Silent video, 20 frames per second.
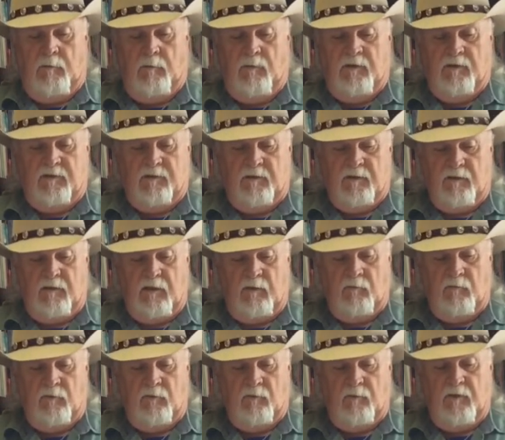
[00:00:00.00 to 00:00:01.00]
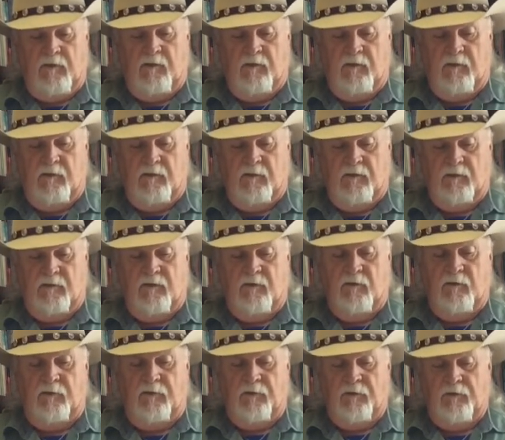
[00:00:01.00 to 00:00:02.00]
But I want to read
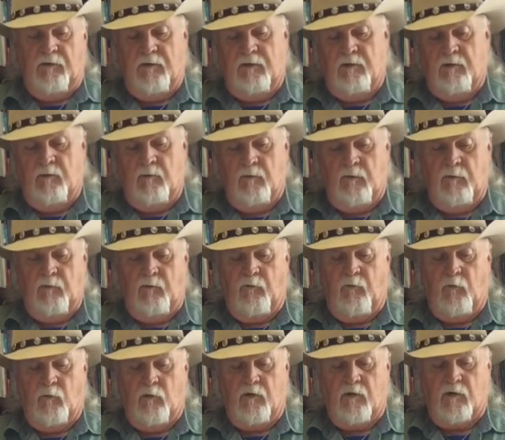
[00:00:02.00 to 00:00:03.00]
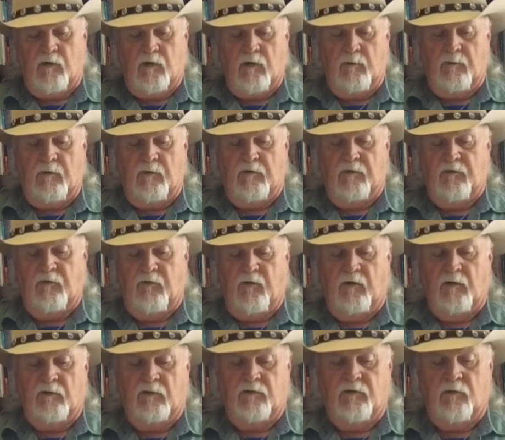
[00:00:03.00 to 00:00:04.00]
two or three, maybe four in here. A couple of these
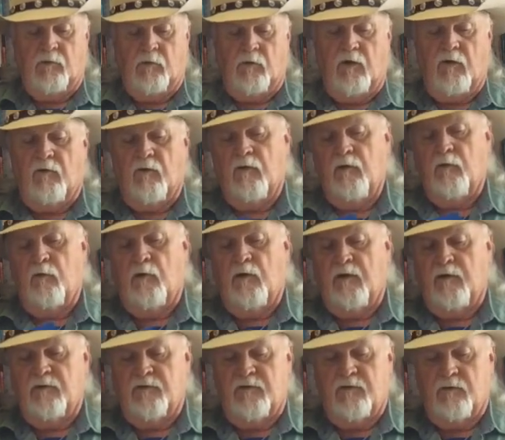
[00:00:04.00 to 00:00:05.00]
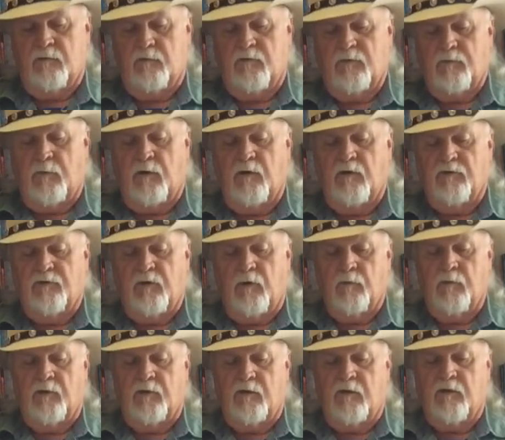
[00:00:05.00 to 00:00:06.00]
fairly short. I've already read Jim Spurr's
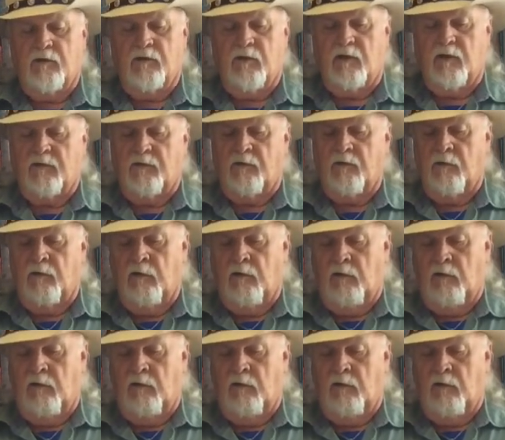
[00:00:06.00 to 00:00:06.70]
Open Container.